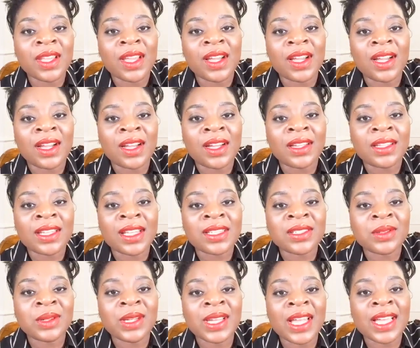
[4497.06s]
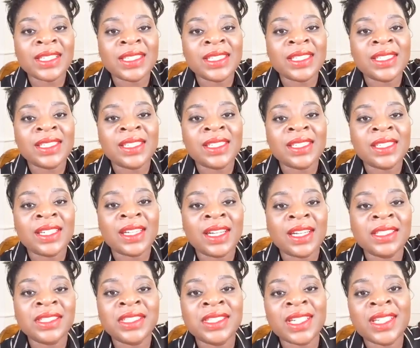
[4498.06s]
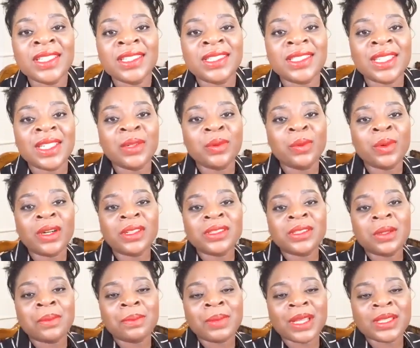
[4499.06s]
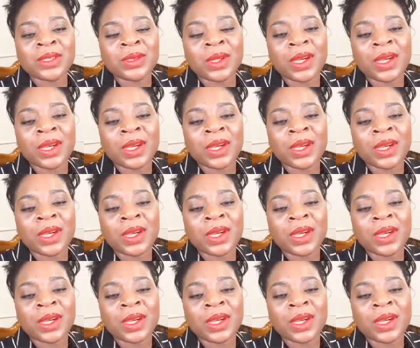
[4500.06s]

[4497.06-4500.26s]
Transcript: That's Olani. Jane is saying, well done, Pastor